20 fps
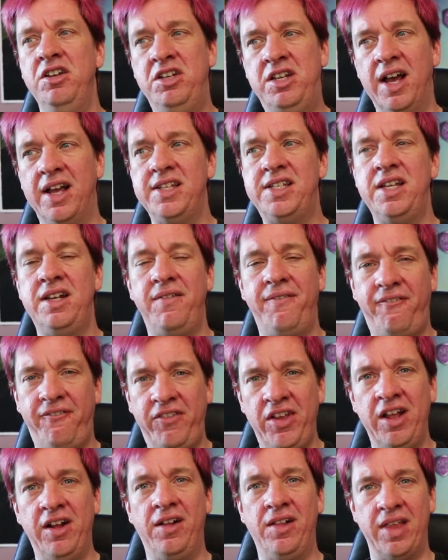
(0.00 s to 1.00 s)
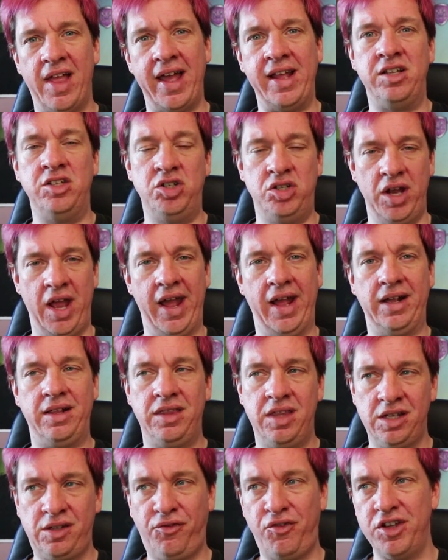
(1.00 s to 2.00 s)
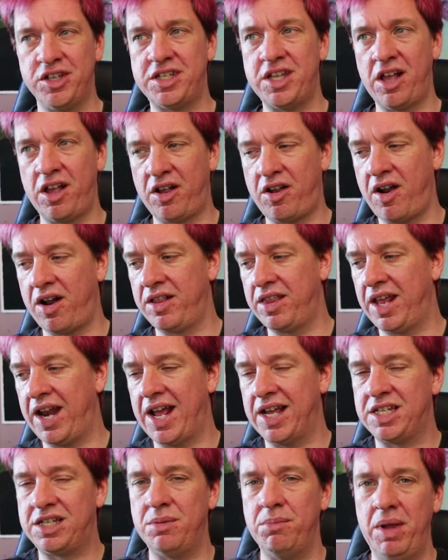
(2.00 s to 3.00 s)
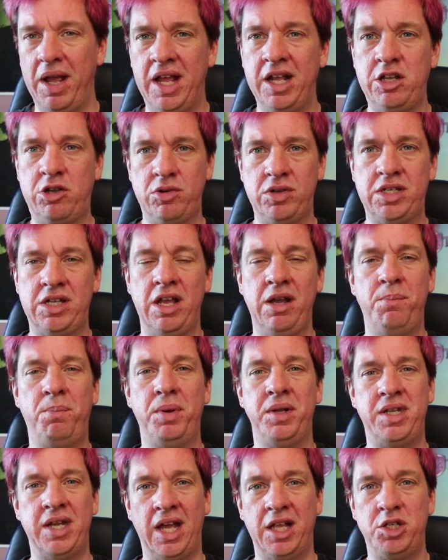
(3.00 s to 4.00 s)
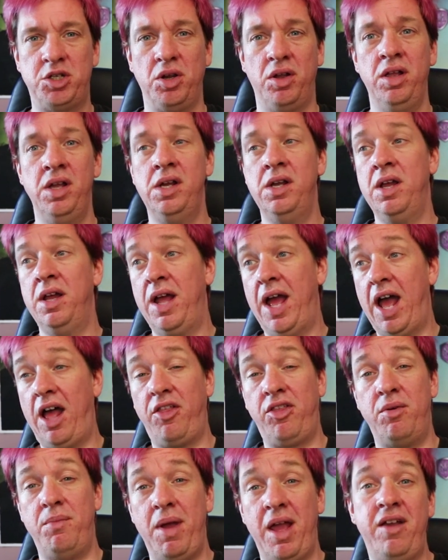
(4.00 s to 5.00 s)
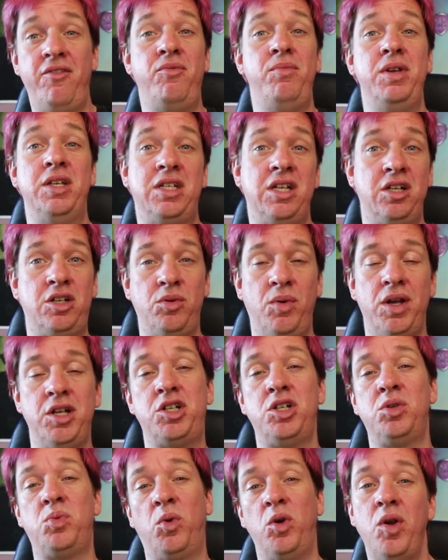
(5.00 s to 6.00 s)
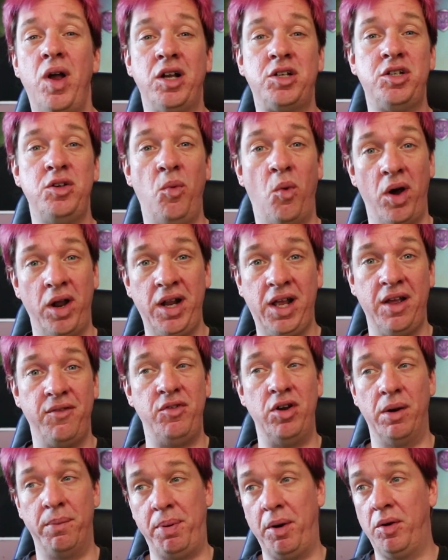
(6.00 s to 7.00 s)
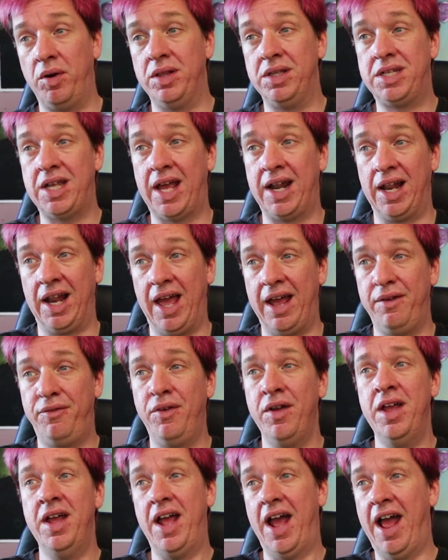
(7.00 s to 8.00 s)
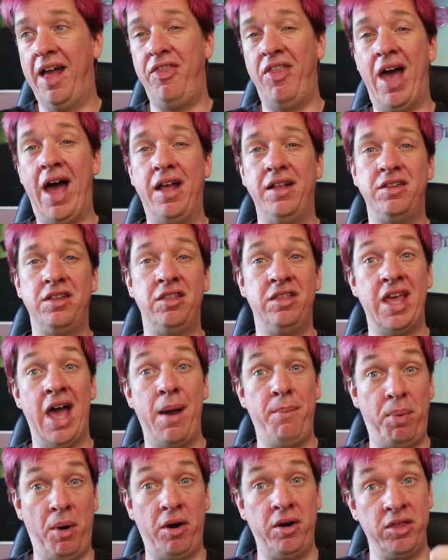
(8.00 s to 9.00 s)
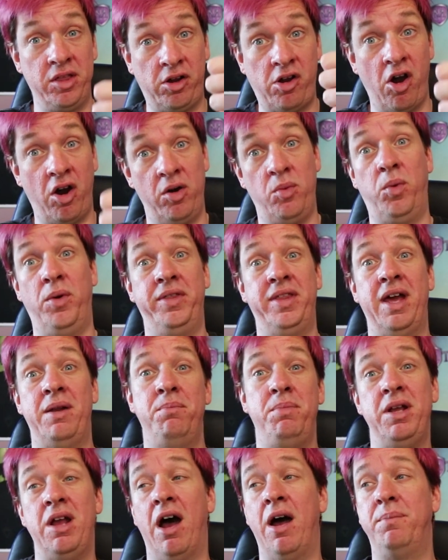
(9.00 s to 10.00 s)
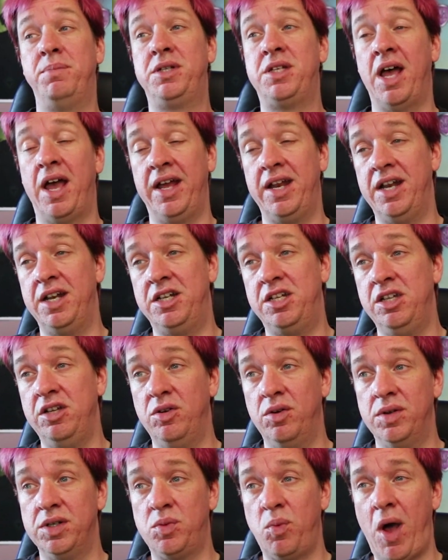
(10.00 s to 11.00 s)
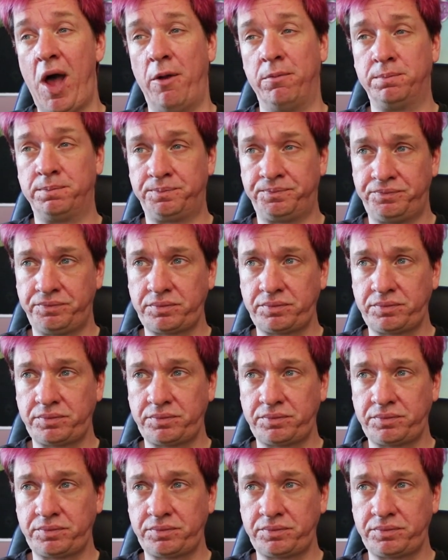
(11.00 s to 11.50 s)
doesn't feel like jank. This feels like a card that has some interesting potential. Hell, there may even be situations where you actually want to give your opponent 10 life, and that, that part of the card will then be upsided to you as well.